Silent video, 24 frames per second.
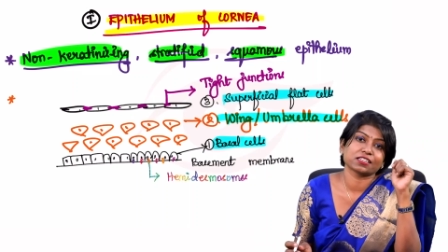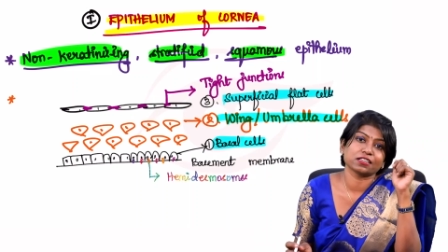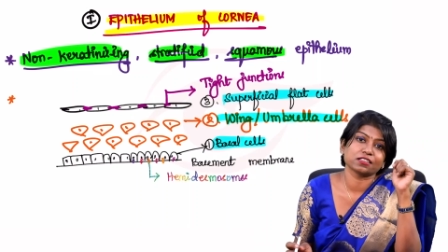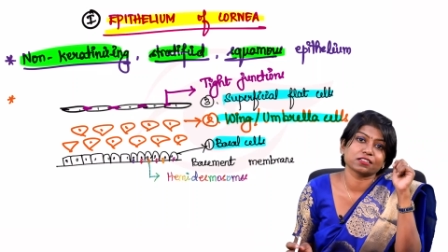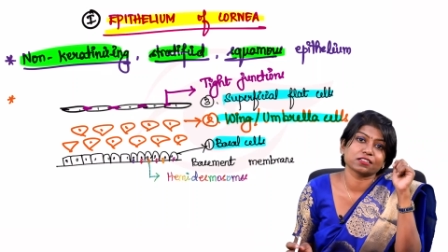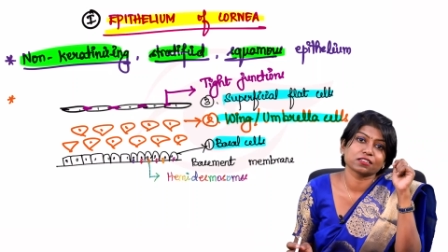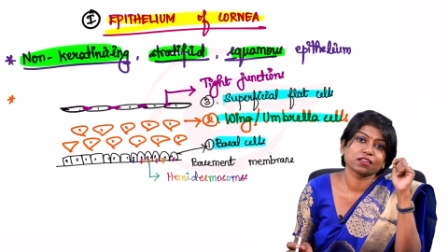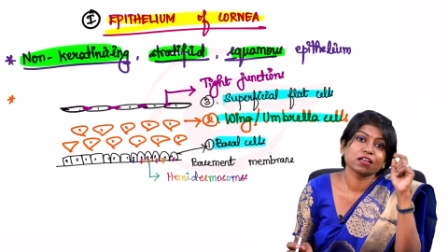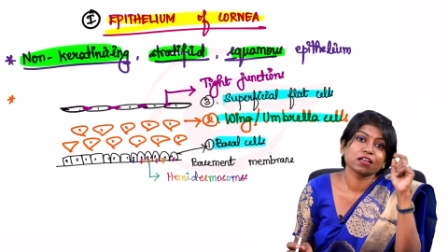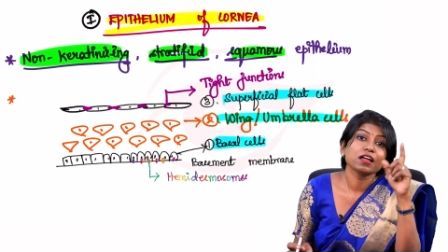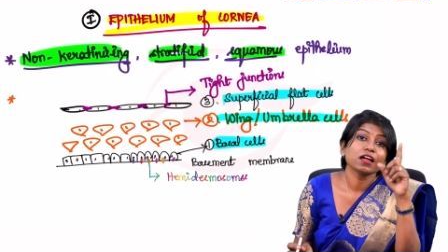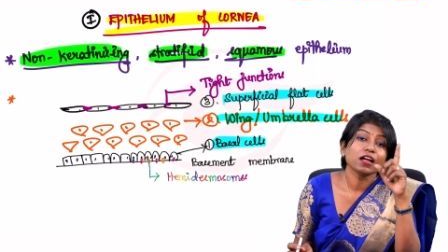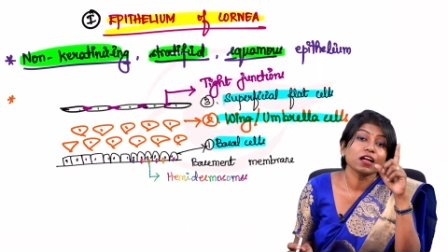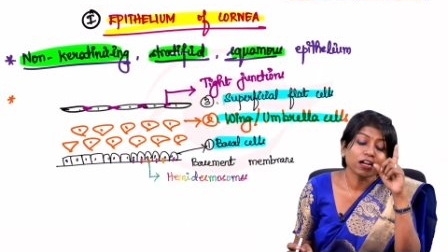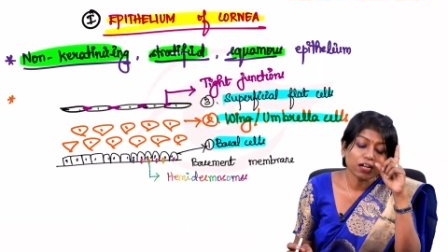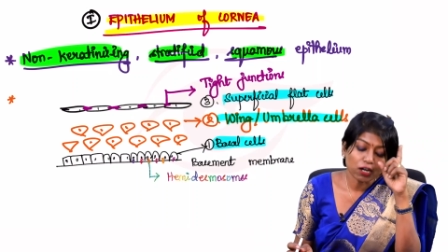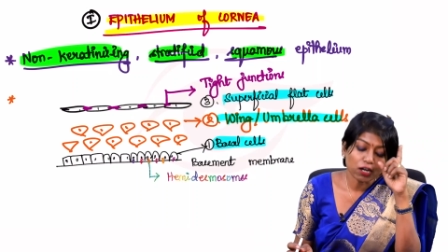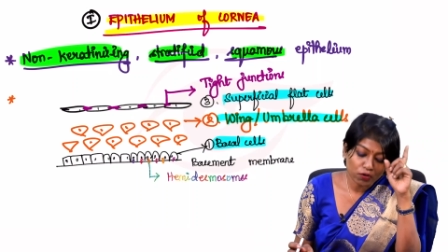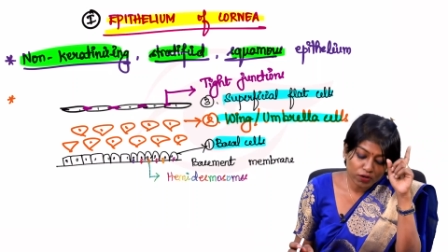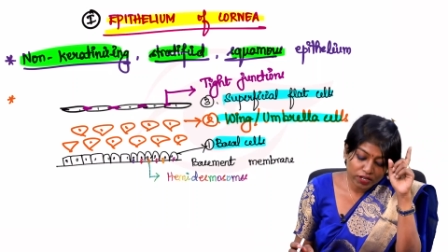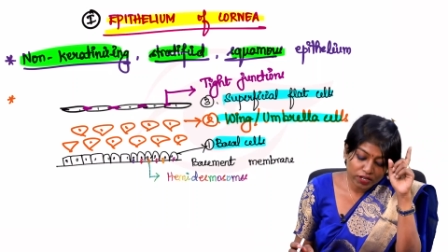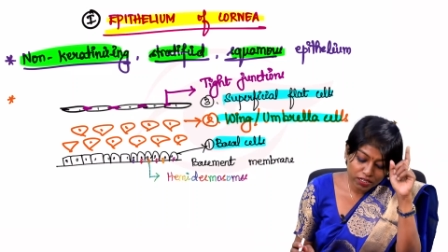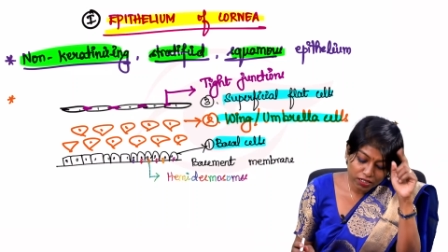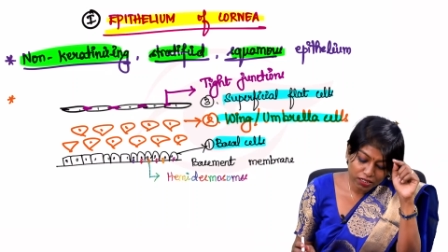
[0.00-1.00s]
cells.
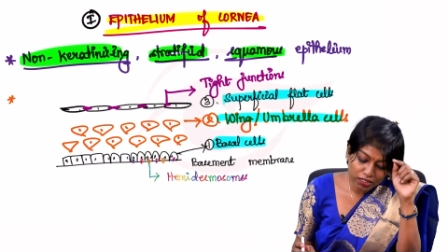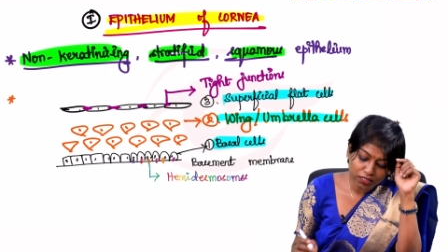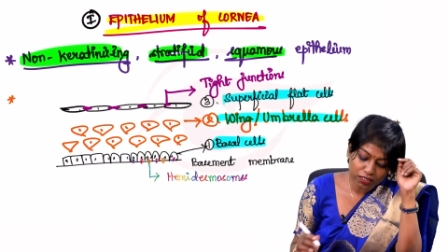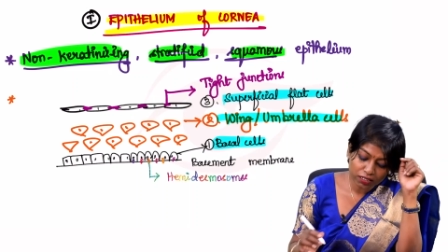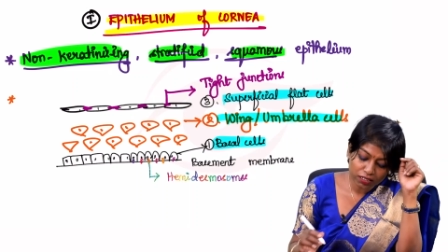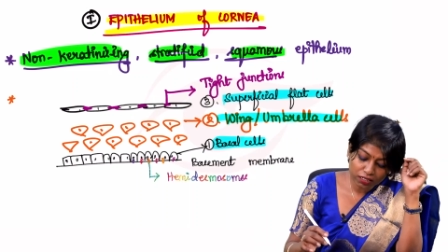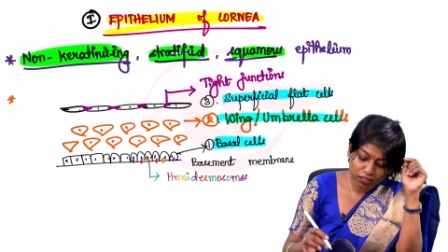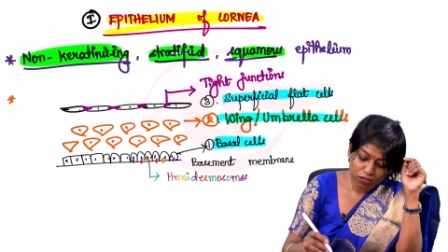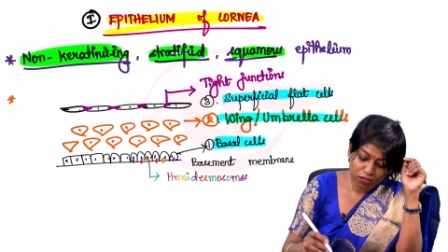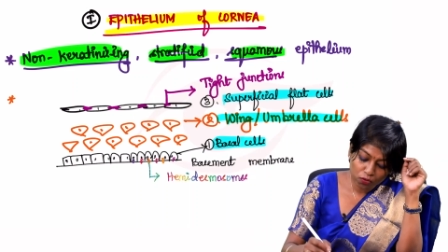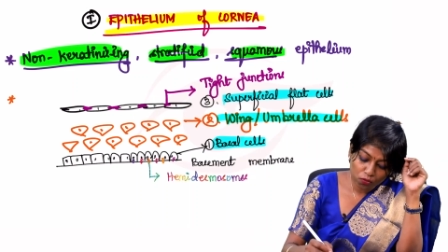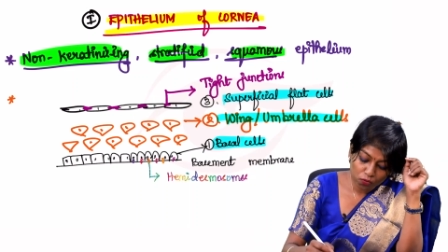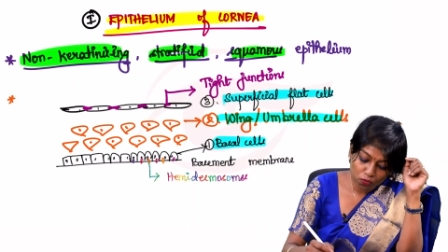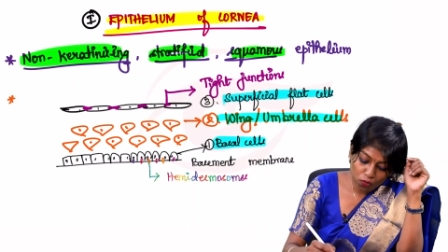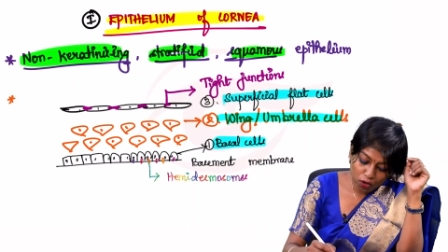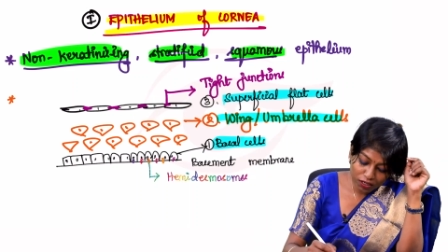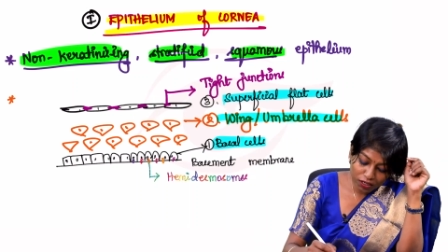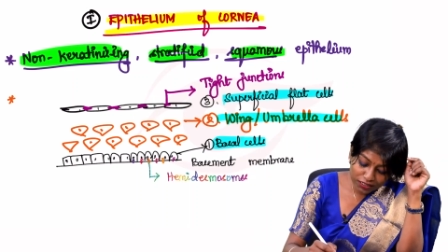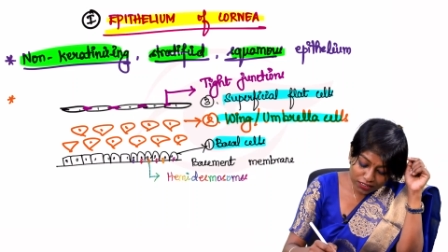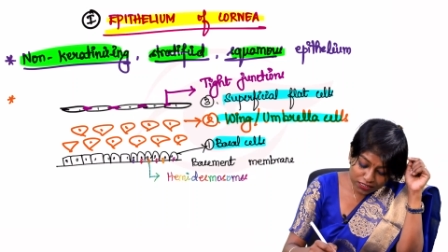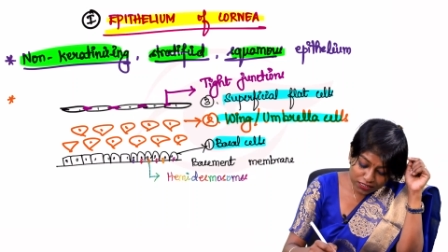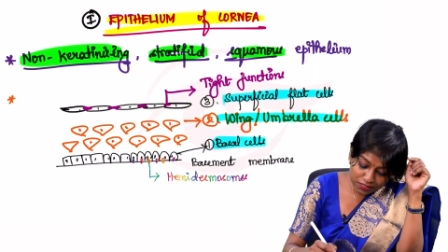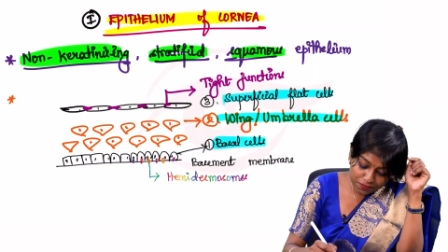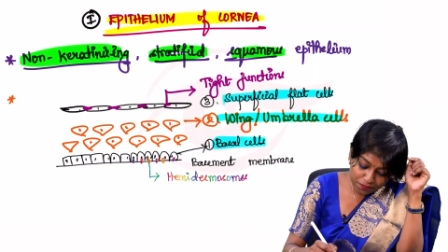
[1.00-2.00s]
Now here,
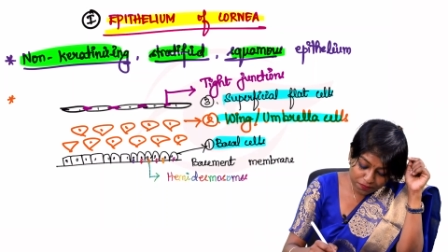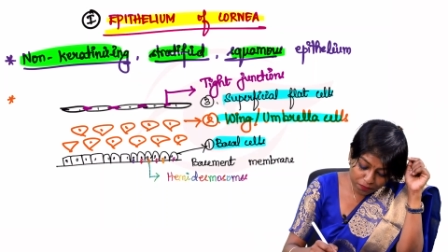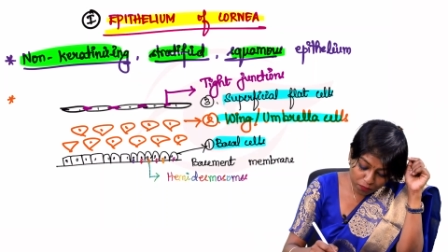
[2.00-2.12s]
what is